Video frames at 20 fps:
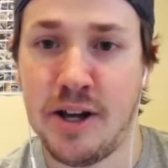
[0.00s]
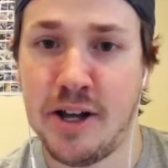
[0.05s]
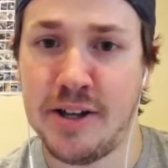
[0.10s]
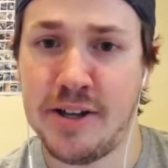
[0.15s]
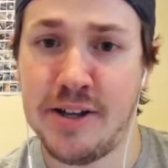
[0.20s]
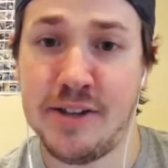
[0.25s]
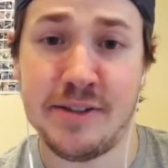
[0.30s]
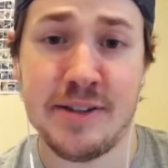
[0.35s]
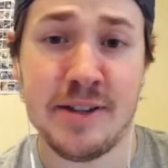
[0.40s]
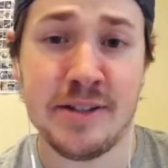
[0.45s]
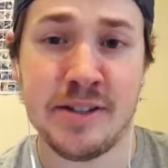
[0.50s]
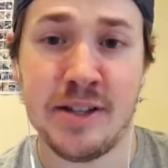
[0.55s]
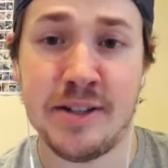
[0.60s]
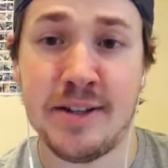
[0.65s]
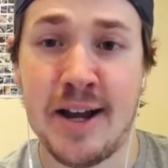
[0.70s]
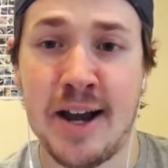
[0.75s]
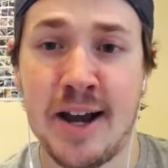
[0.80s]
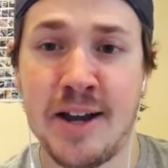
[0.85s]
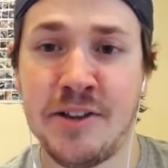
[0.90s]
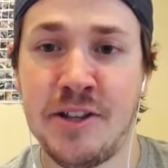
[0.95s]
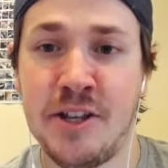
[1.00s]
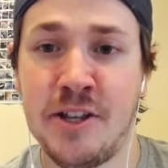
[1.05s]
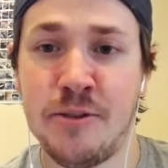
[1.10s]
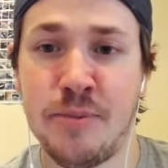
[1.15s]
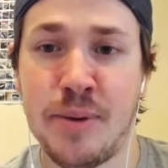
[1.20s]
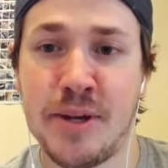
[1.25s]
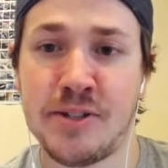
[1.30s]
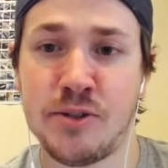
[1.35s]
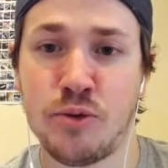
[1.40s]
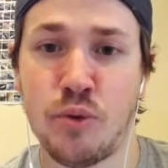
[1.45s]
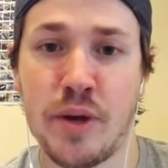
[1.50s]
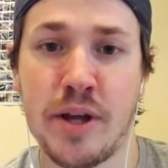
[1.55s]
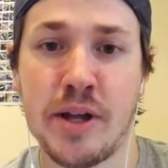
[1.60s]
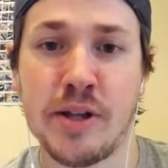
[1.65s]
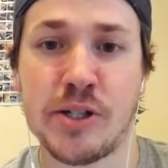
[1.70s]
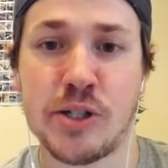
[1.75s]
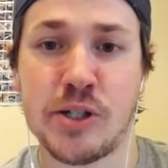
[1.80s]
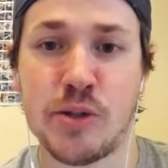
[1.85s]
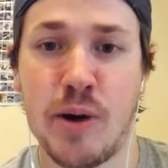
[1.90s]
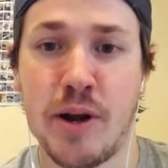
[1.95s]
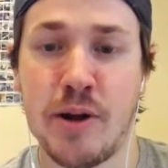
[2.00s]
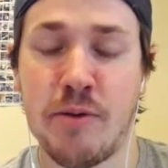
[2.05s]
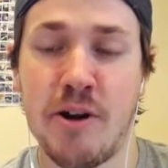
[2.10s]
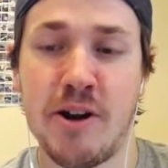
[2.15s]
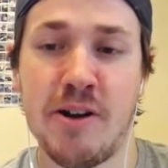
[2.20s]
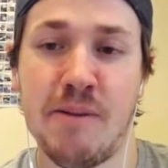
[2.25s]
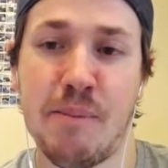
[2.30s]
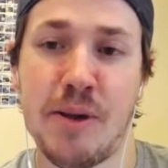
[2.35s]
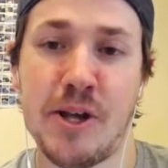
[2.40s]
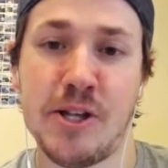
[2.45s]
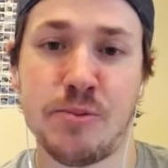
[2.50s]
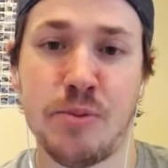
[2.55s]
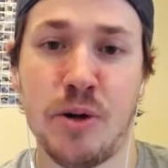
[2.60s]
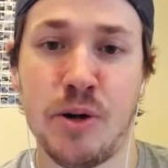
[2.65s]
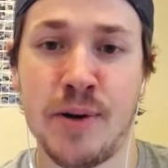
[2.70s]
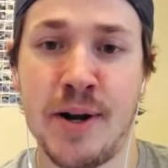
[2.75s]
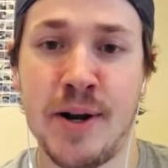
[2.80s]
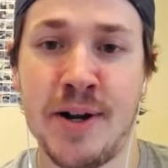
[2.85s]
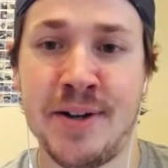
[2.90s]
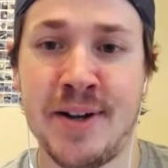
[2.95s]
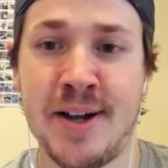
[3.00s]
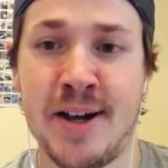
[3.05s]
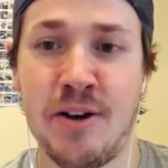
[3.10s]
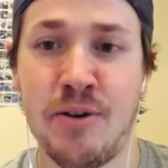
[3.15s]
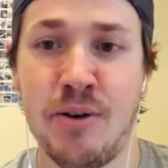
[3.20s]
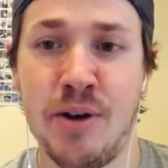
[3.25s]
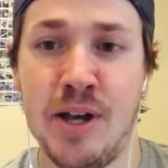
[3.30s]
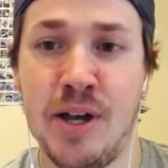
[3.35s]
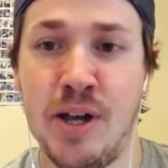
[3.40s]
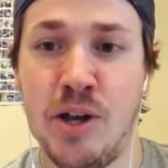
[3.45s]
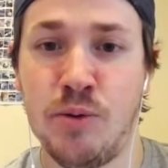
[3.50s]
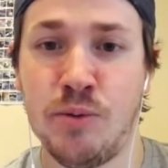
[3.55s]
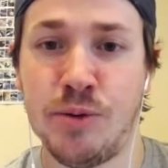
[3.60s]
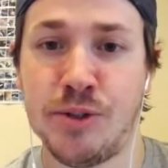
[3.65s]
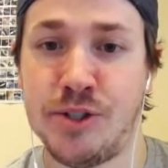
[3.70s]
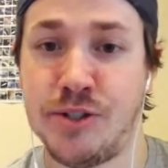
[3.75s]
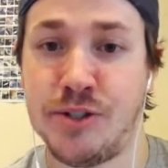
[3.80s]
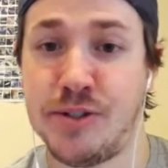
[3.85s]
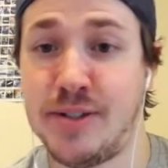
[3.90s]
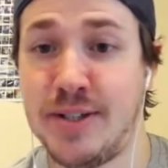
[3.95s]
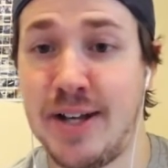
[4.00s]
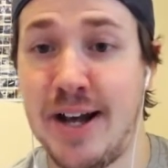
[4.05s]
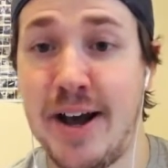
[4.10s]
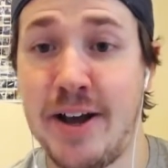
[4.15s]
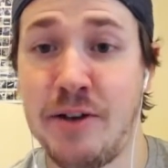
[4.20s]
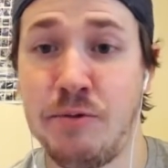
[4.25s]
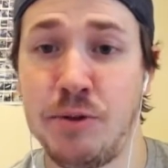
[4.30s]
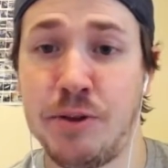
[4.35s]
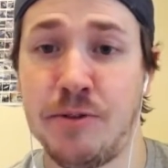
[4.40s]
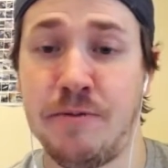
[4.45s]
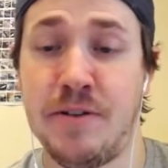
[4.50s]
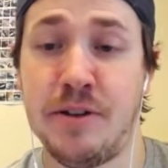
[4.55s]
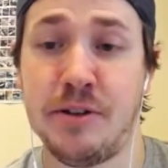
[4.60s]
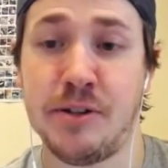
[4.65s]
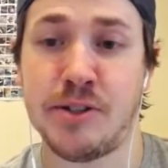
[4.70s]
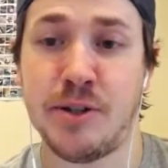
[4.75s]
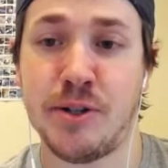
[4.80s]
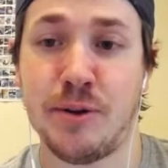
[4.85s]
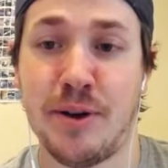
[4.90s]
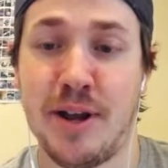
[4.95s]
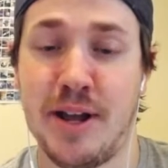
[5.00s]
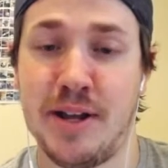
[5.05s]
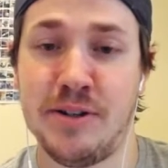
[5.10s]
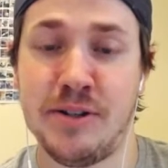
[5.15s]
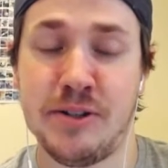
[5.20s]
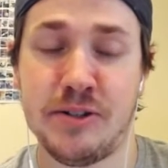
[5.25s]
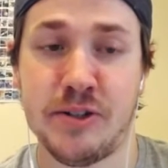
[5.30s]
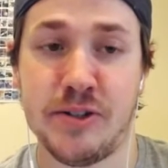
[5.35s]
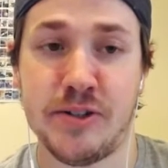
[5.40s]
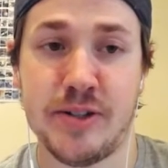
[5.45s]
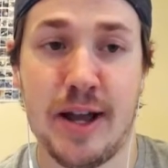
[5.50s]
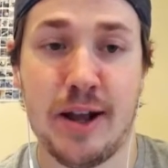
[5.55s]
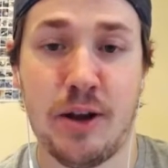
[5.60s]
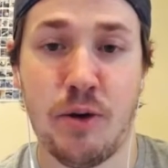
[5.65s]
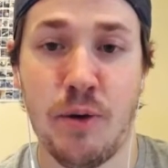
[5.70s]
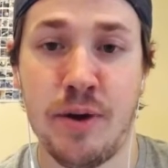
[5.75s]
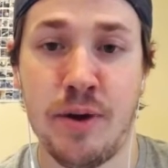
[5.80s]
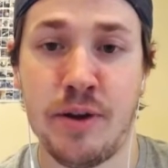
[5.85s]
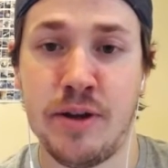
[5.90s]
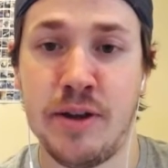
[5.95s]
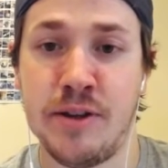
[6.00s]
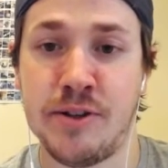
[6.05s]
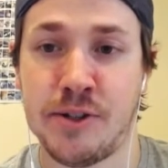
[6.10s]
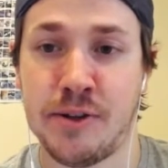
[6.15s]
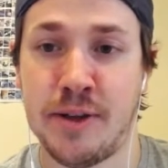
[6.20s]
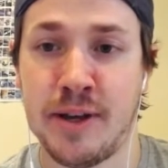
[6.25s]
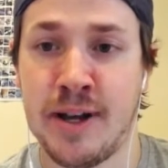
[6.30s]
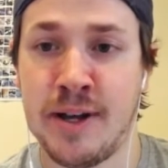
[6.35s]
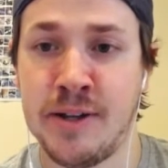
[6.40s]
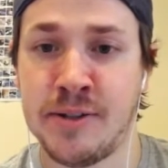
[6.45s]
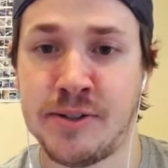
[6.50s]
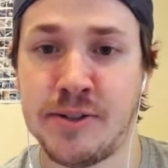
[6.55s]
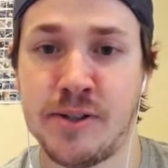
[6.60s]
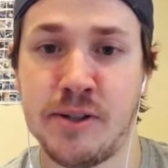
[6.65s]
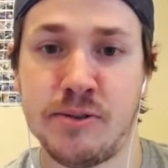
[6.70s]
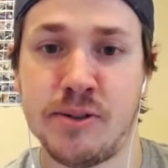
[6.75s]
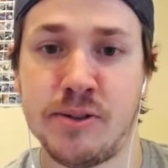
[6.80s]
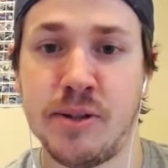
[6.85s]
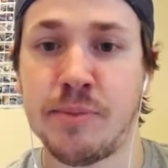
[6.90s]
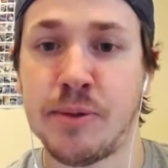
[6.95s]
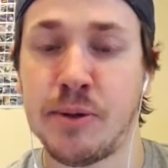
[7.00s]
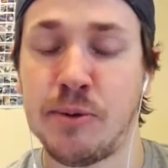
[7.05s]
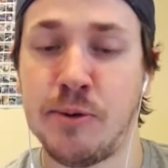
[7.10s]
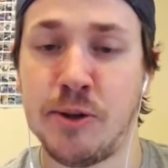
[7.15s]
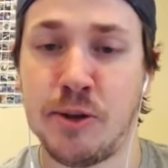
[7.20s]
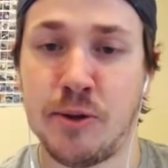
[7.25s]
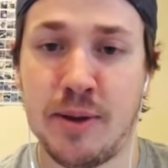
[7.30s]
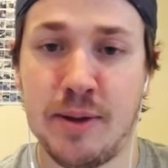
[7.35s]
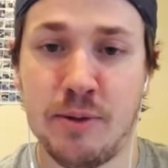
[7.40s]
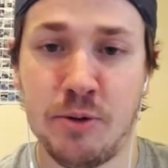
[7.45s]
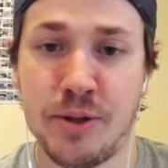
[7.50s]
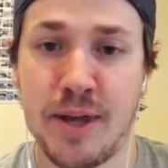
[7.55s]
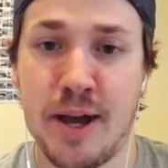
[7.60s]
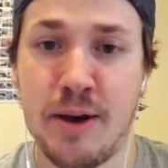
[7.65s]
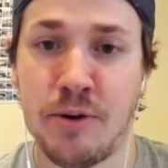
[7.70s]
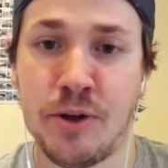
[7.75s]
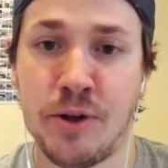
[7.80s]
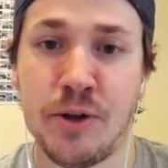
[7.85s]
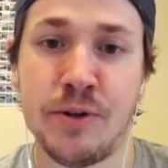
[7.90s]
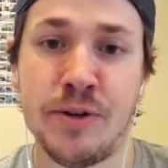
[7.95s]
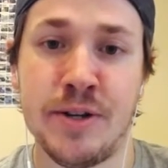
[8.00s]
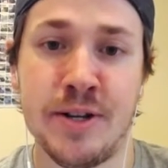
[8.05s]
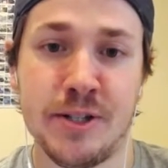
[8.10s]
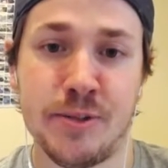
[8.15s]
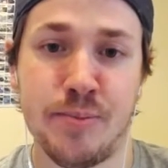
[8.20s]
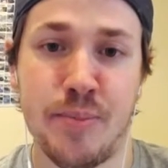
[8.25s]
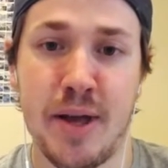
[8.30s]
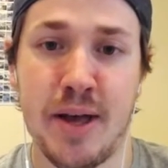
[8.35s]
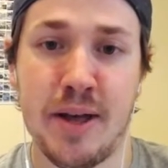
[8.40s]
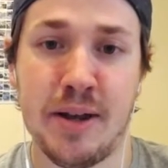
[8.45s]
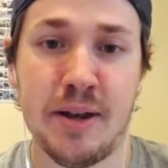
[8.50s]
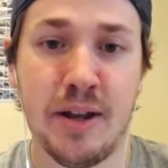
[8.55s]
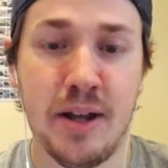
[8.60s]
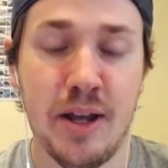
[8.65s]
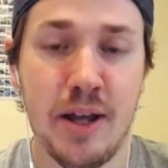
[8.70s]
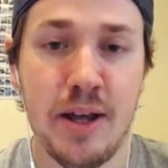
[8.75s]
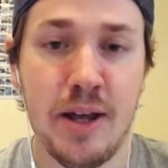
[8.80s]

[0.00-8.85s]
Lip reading: He has the 19th best swinging strike rate in baseball right now, which is tied with Felix Hernandez and Zach Greinke. So that kind of says something with how good he has been.